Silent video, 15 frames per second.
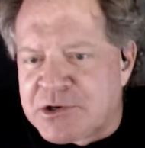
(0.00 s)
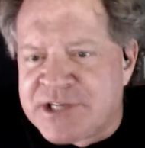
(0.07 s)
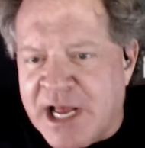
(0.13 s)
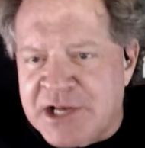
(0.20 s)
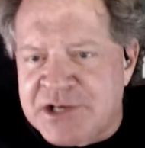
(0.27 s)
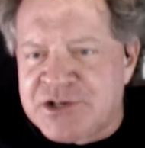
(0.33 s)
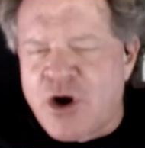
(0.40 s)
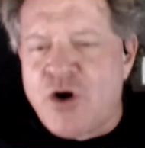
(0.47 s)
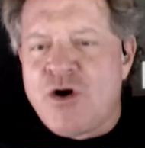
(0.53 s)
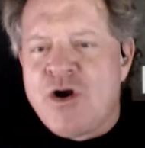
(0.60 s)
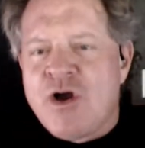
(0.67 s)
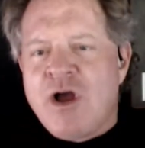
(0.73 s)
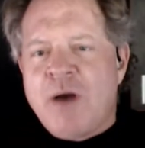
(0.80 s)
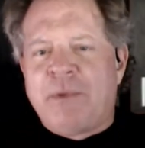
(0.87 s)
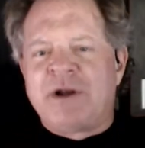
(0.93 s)
Edge Show.
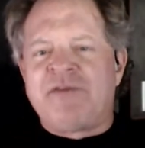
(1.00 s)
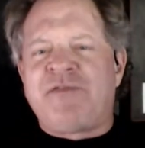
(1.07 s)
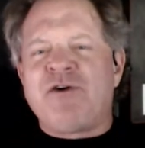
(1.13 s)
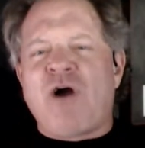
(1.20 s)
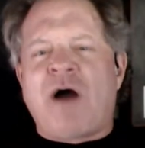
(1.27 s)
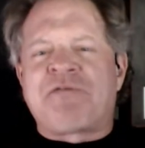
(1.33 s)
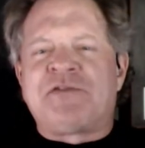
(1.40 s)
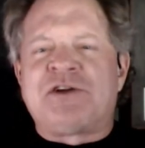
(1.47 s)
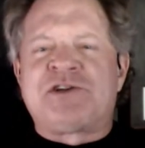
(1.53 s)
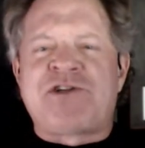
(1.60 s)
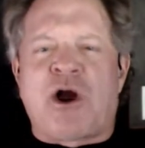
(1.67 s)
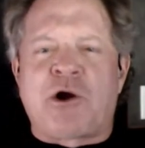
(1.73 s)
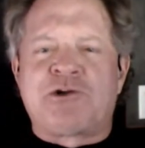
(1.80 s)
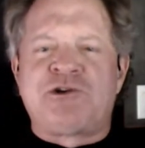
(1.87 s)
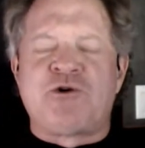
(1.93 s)
But if you're off to
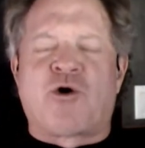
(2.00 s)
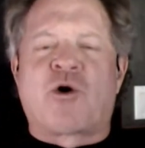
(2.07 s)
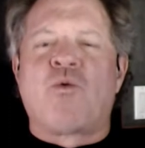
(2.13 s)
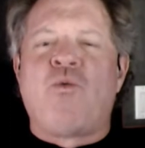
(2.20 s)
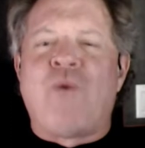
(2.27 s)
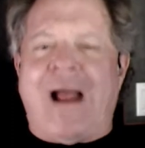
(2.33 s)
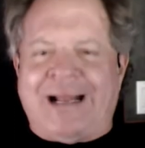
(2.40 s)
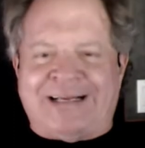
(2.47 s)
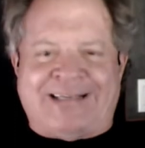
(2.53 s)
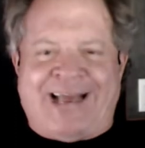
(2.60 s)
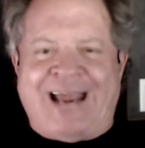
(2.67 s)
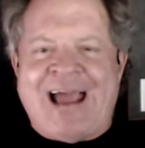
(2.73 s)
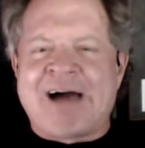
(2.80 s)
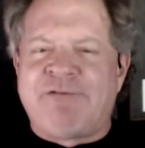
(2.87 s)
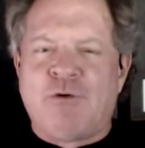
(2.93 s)
start your Wednesday,
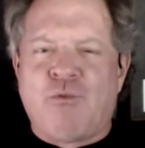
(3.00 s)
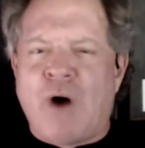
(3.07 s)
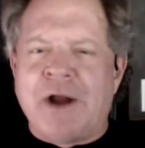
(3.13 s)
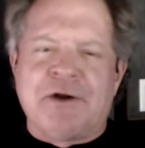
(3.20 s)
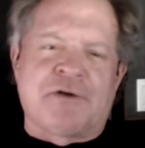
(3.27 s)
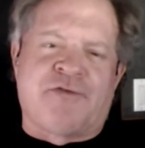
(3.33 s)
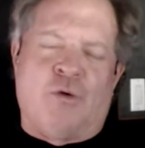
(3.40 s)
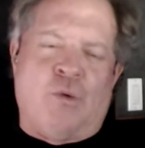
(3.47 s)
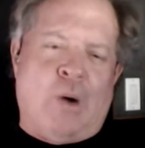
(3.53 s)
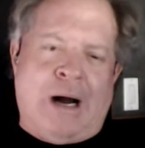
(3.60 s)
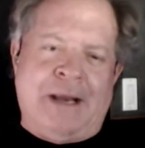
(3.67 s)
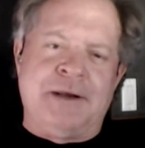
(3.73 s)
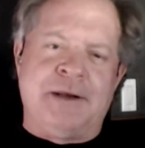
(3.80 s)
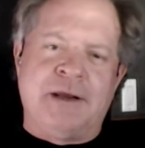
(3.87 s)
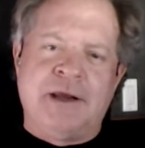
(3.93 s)
have a wonderful
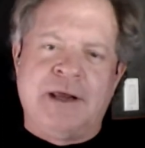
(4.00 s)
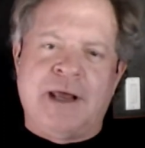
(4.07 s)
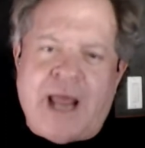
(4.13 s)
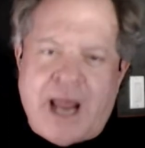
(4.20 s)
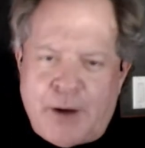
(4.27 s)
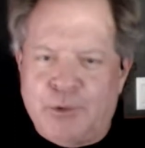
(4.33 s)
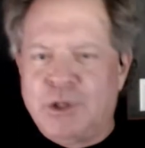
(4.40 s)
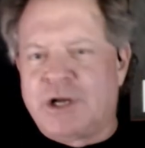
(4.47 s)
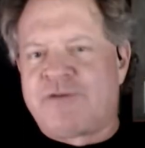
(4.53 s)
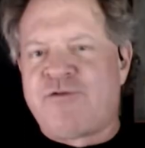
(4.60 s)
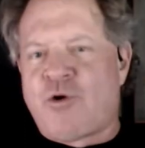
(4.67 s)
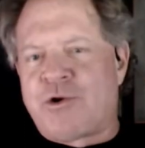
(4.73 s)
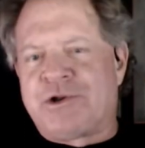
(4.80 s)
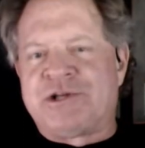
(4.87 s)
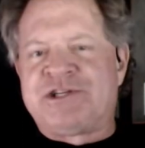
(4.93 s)
one, and we'll look
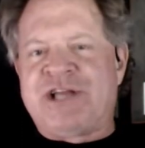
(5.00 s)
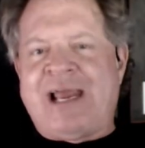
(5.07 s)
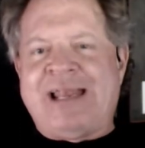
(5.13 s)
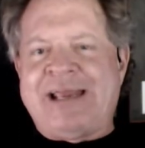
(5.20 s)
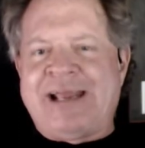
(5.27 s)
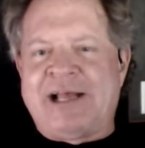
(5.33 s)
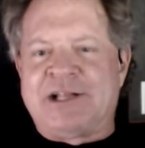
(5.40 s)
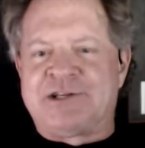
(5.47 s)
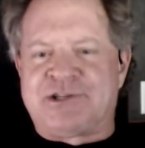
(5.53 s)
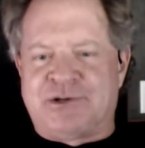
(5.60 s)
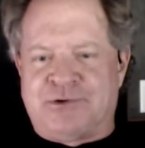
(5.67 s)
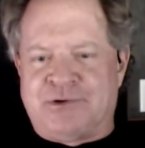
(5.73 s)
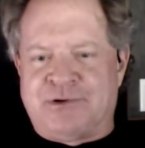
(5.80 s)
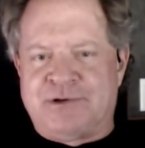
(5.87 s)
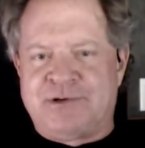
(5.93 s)
forward to seeing you again
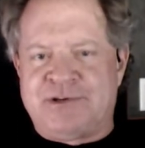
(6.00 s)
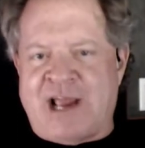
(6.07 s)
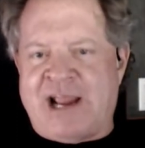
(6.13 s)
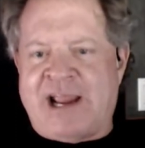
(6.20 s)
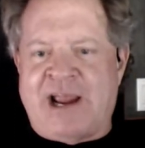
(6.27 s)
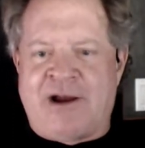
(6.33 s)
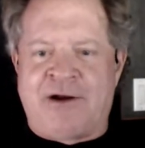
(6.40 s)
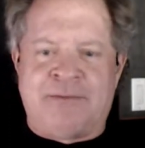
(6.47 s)
soon. Take care.